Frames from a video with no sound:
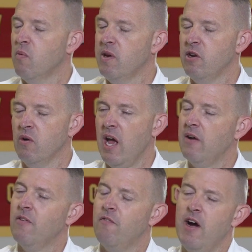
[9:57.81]
We don't
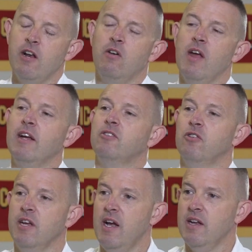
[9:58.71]
have a final
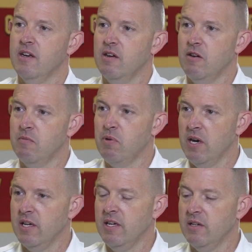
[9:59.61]
answer yet,
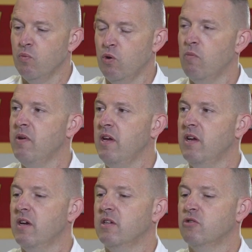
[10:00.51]
but it will
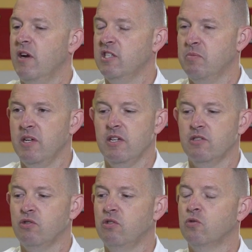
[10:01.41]
be transmitted
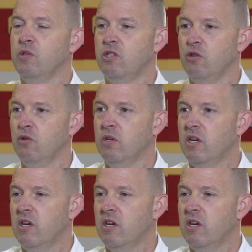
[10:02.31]
as soon as we do